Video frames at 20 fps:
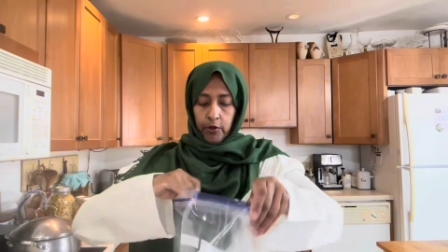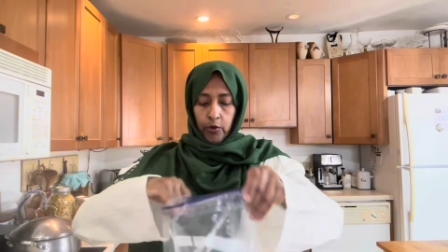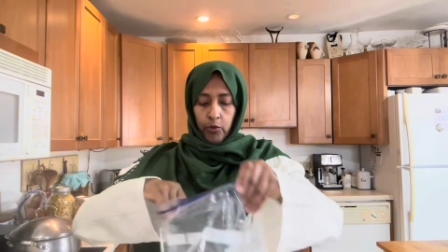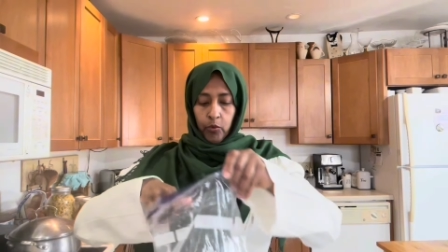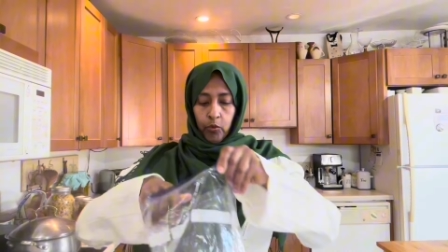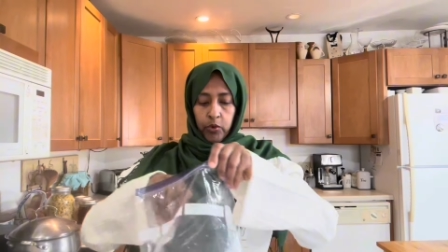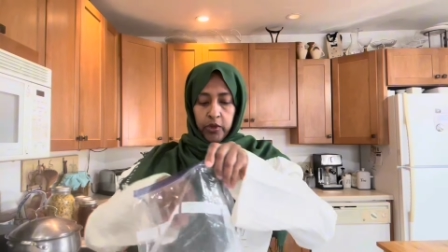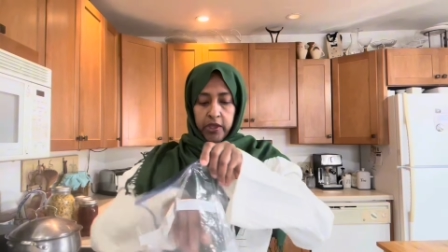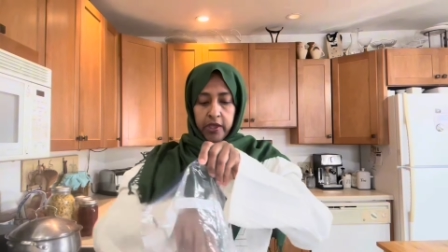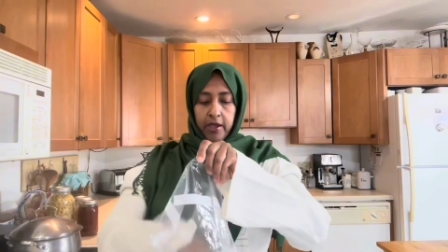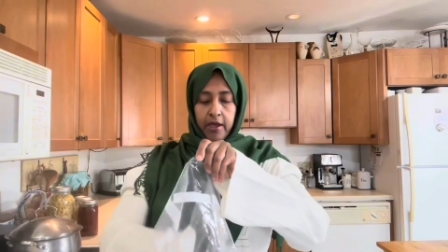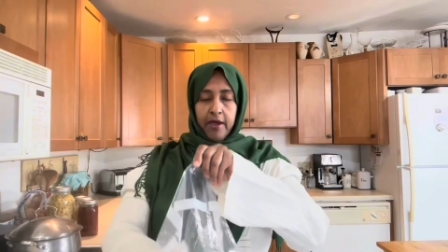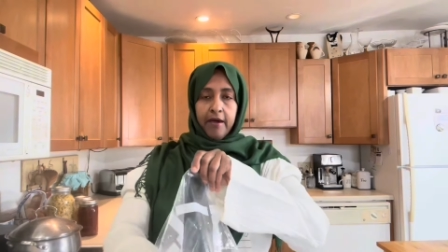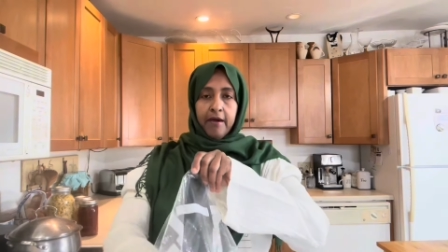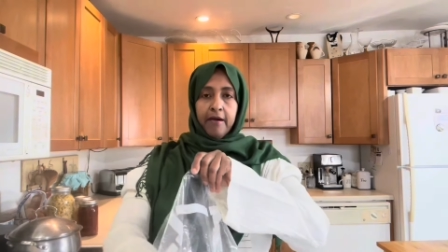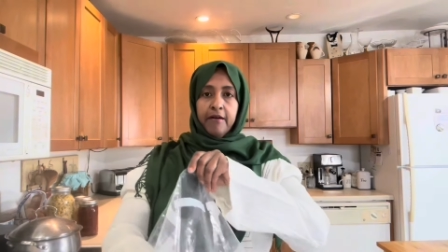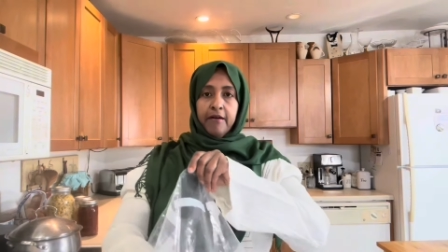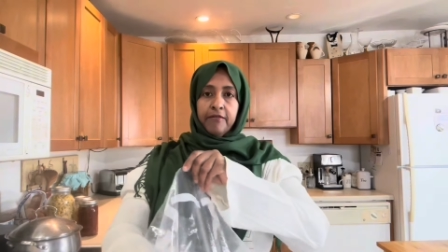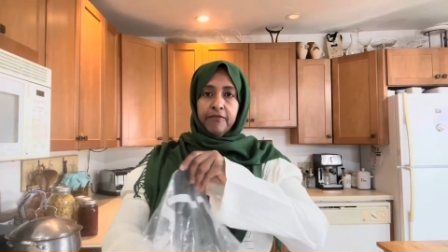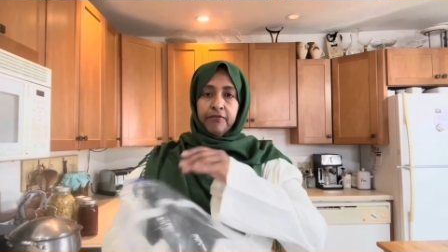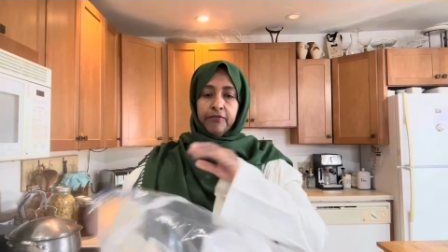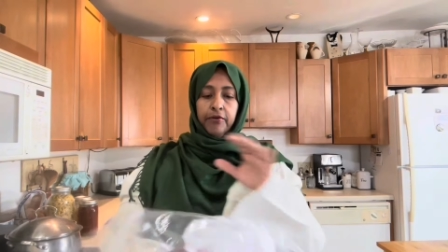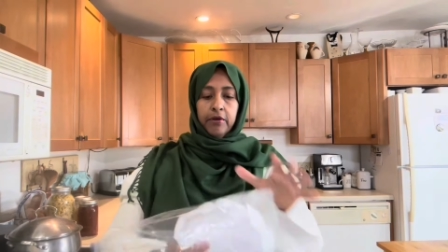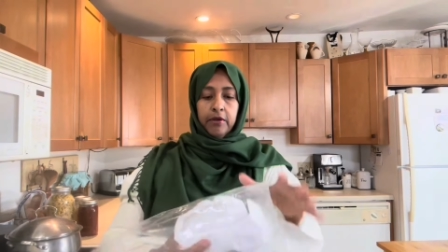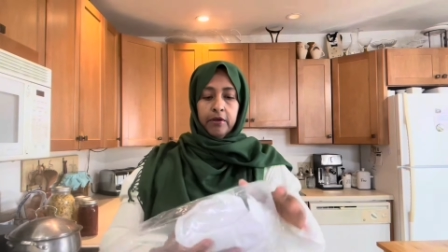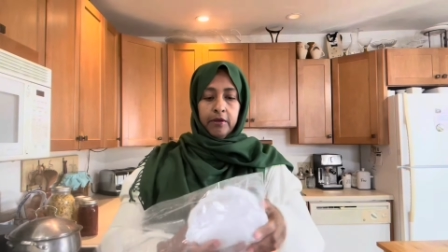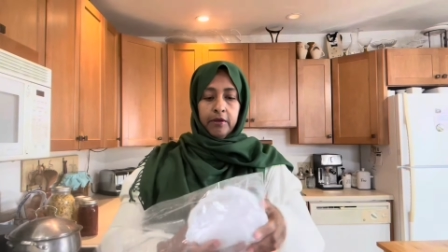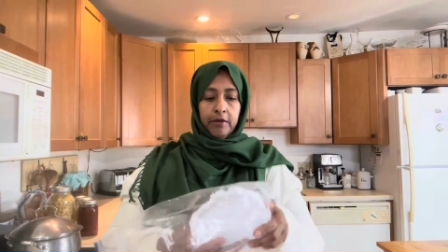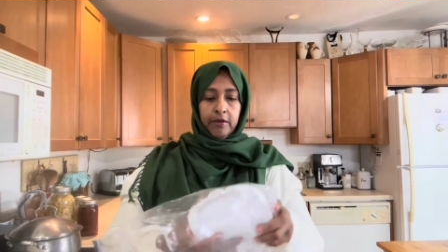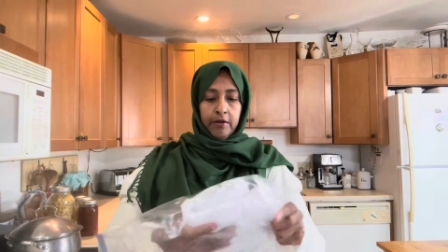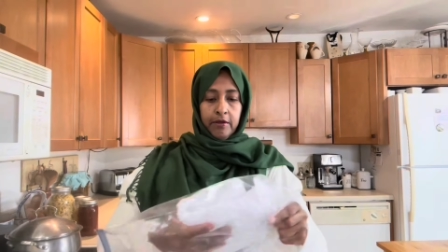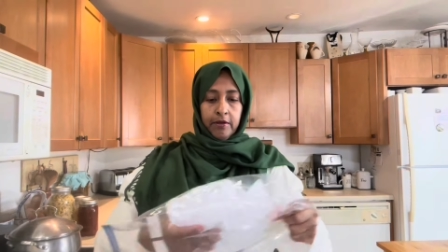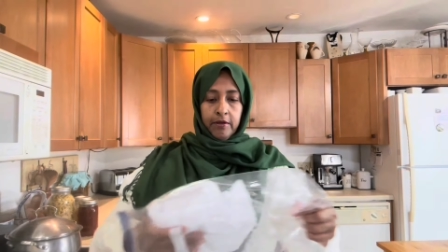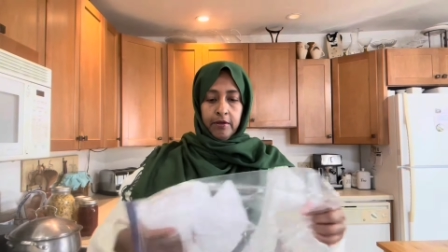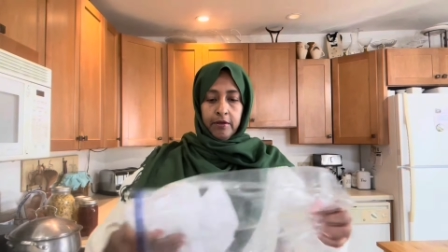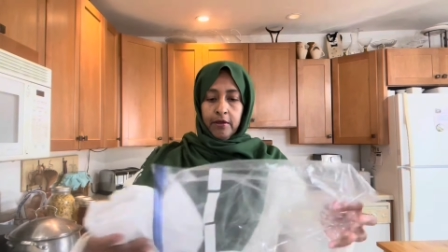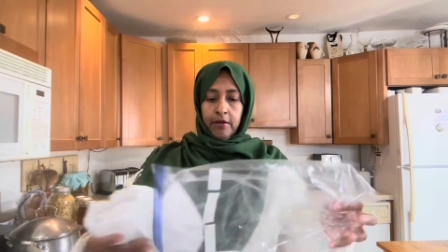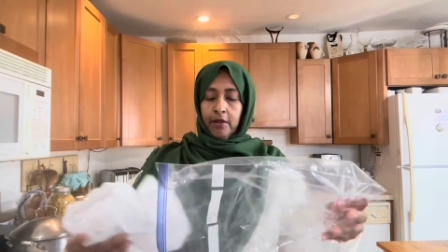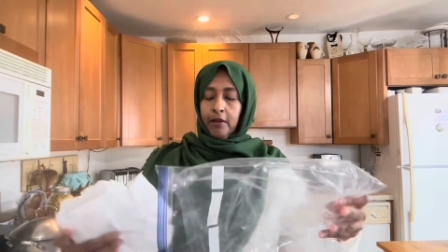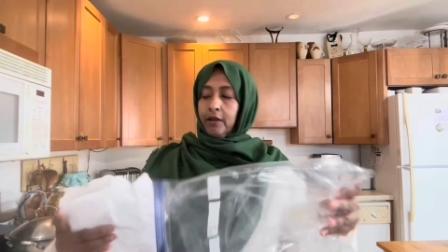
We have